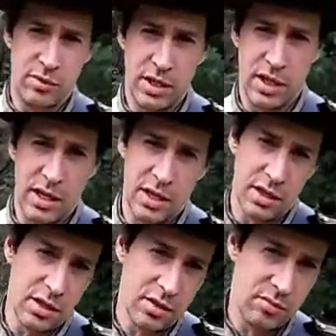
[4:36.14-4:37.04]
that I
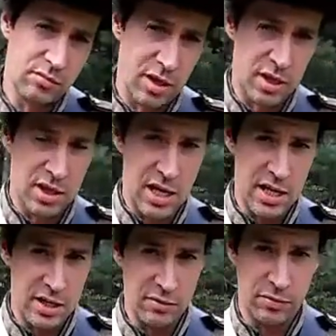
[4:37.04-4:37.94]
I
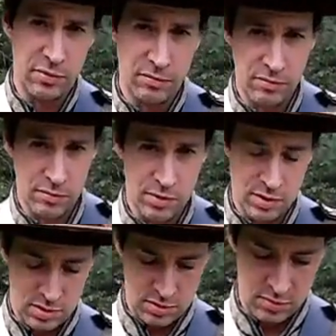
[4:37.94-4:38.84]
gave,
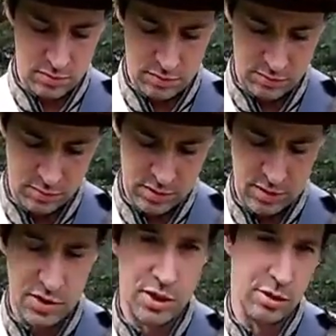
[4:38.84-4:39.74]
uh, at least the
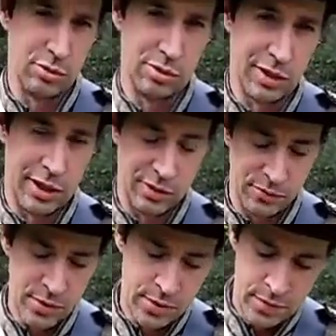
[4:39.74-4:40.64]
general account,
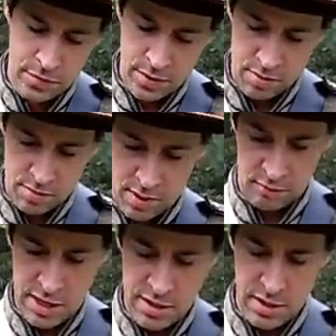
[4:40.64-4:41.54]
I
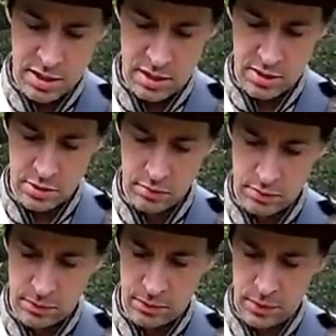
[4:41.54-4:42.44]
read it here
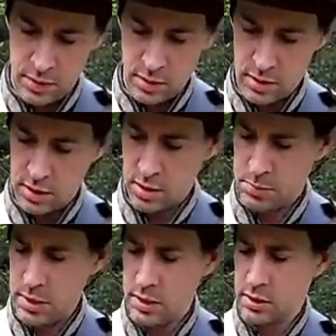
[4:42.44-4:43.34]
in the
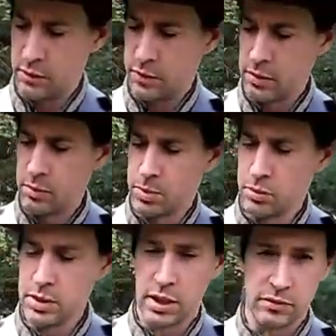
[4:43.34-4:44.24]
updated Confederate
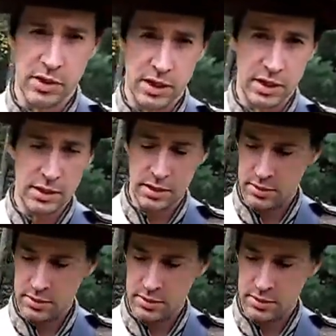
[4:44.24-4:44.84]
Bowie knife guide